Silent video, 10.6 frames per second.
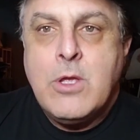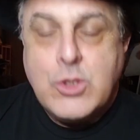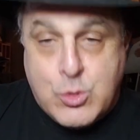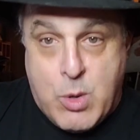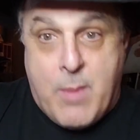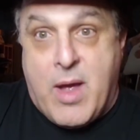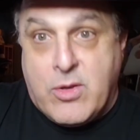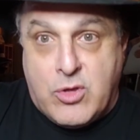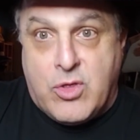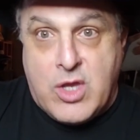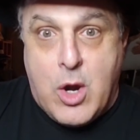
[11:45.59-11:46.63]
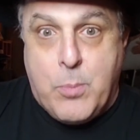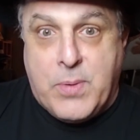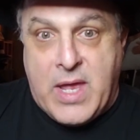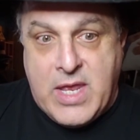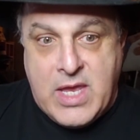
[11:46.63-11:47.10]
swam out to the
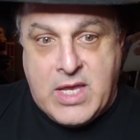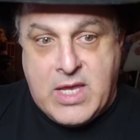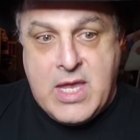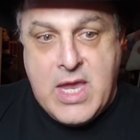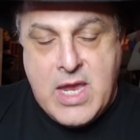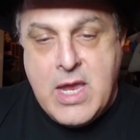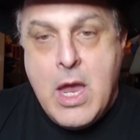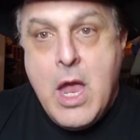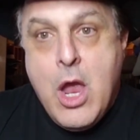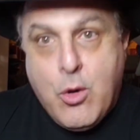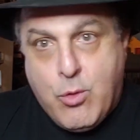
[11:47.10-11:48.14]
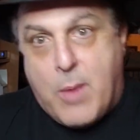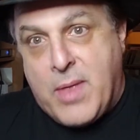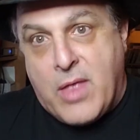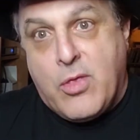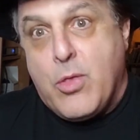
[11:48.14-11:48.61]
airplane, he grabbed
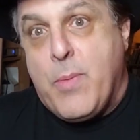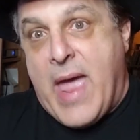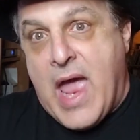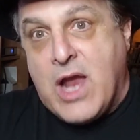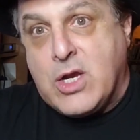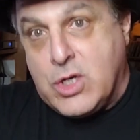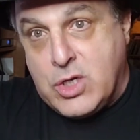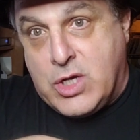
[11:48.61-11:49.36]
onto the back,